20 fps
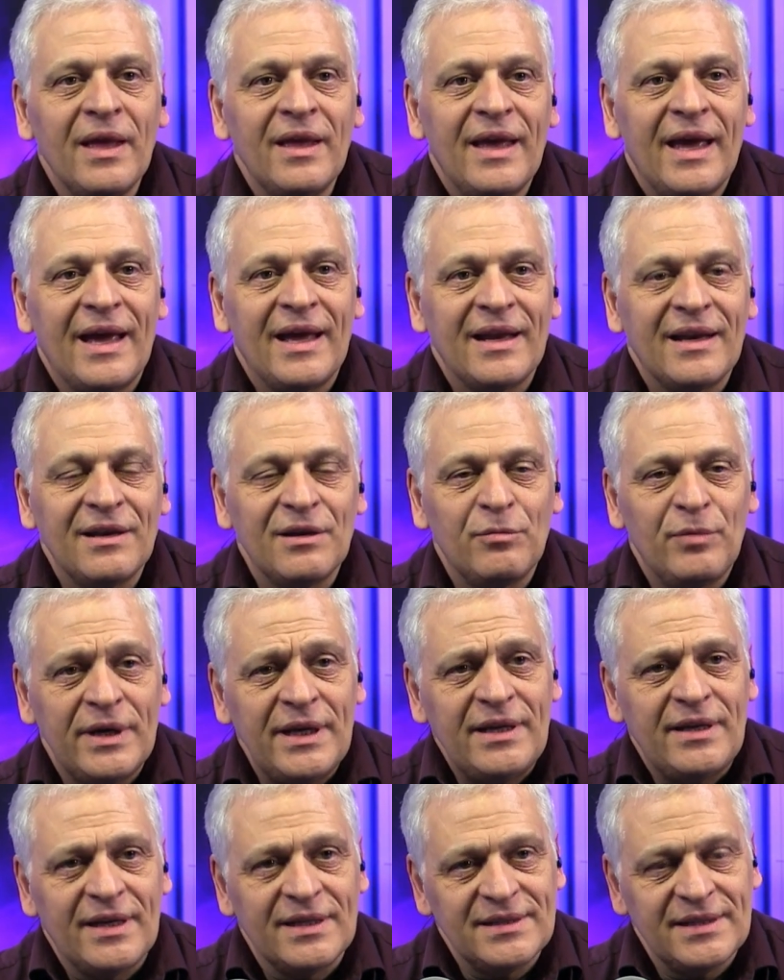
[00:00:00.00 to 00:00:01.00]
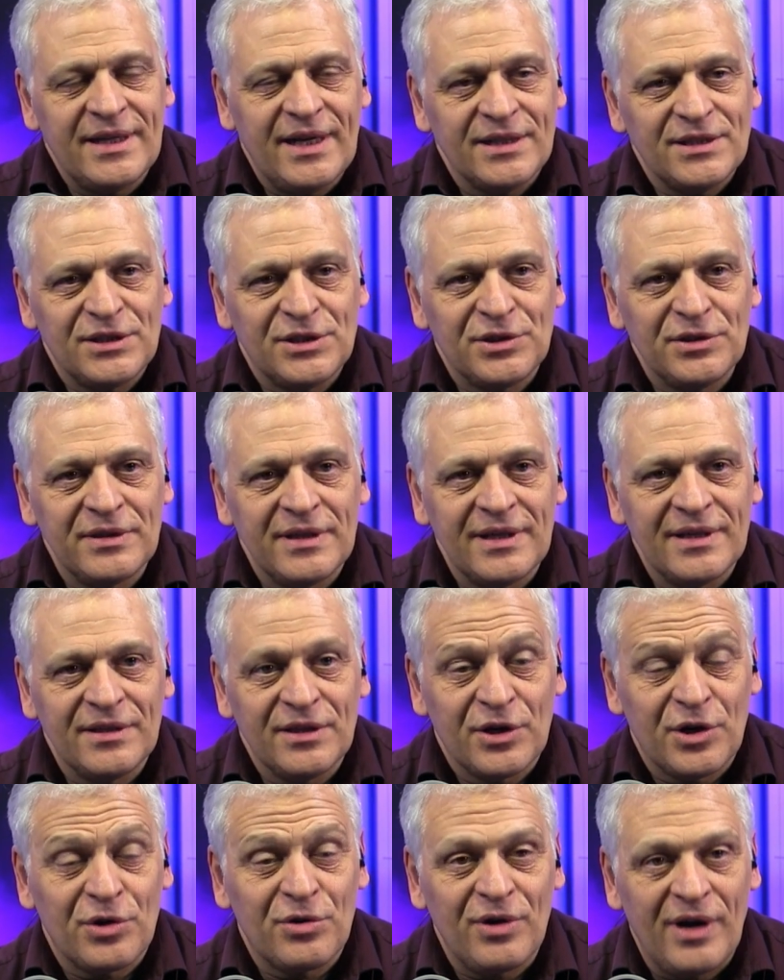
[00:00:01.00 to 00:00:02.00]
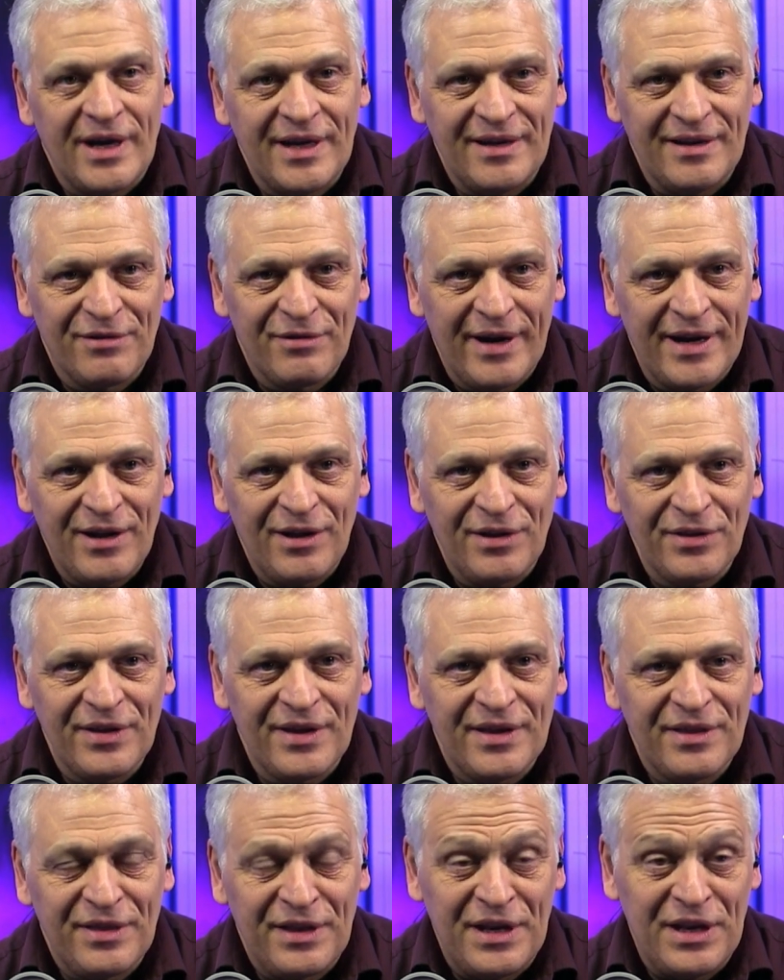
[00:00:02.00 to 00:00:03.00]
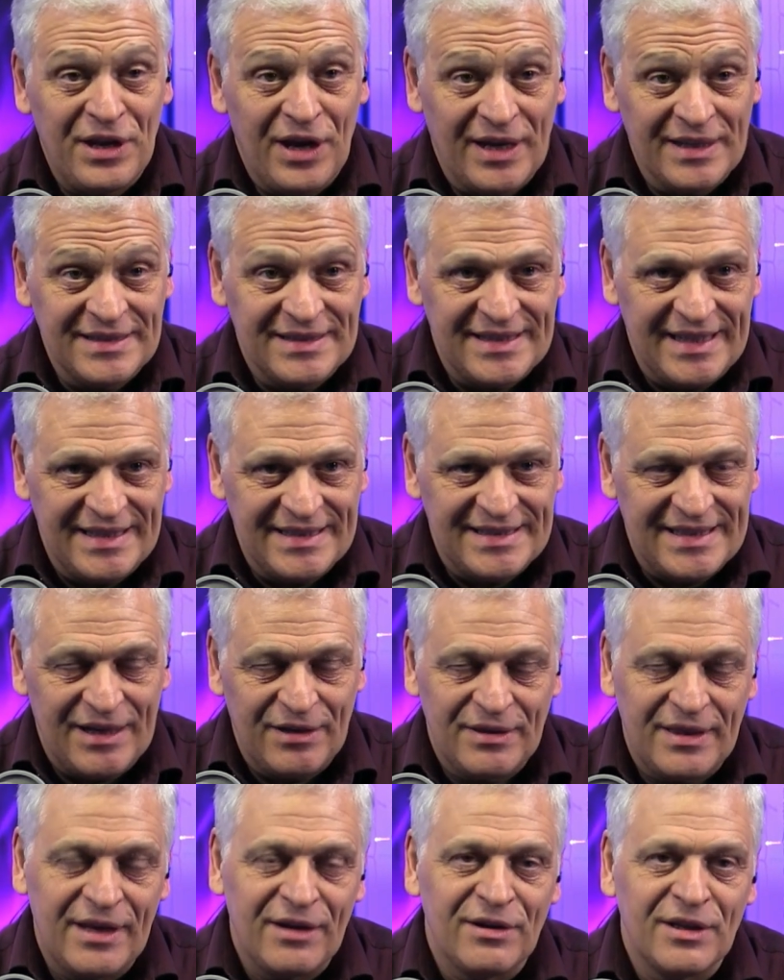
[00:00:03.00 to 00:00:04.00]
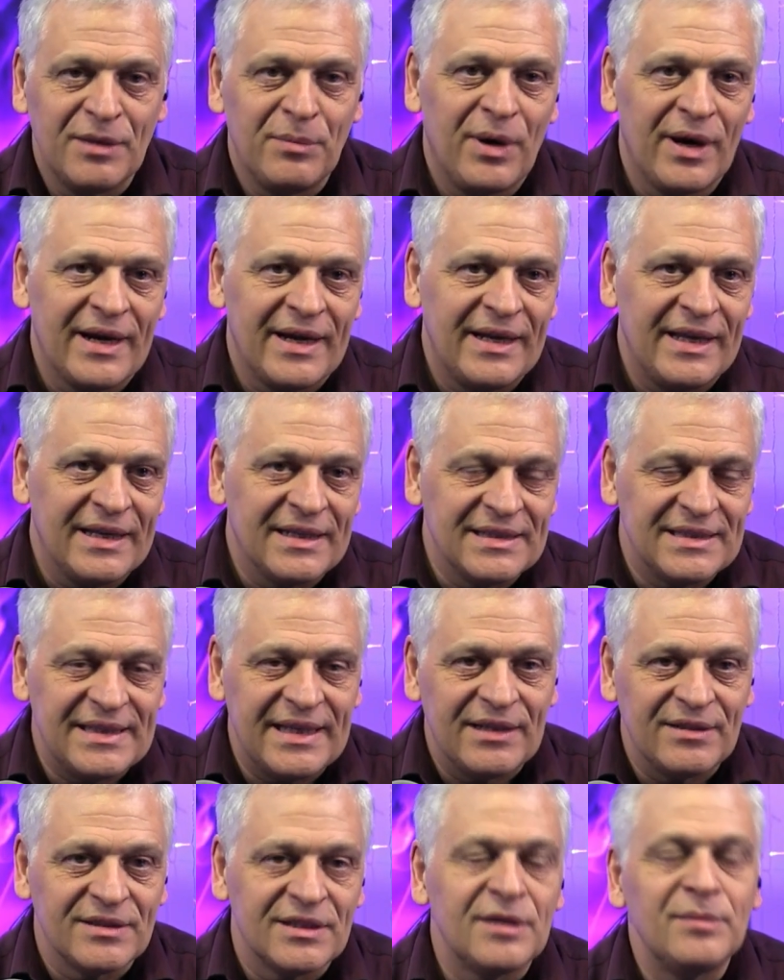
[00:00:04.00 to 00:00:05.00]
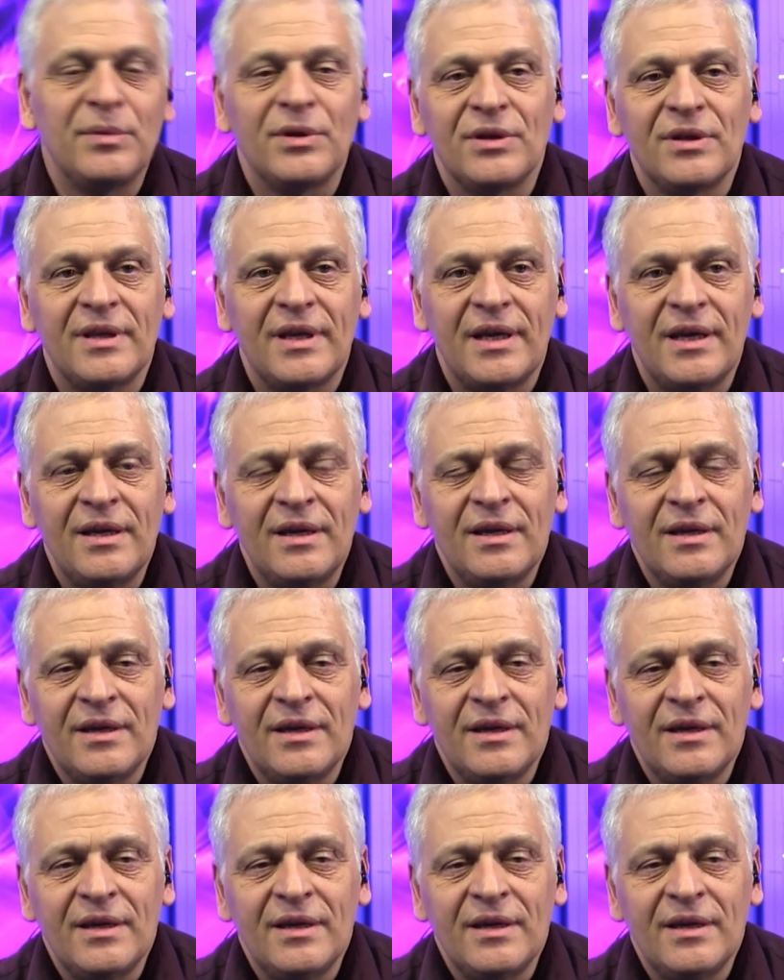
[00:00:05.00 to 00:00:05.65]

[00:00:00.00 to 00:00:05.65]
And what he does, he cuts through the crud, right? All the nonsense out there in the marketing and sales community.